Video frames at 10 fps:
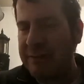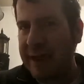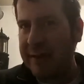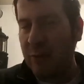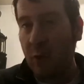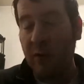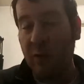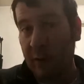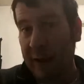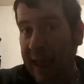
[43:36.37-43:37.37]
at
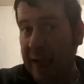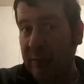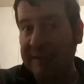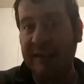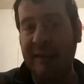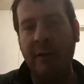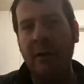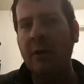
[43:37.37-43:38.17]
quote-unquote equity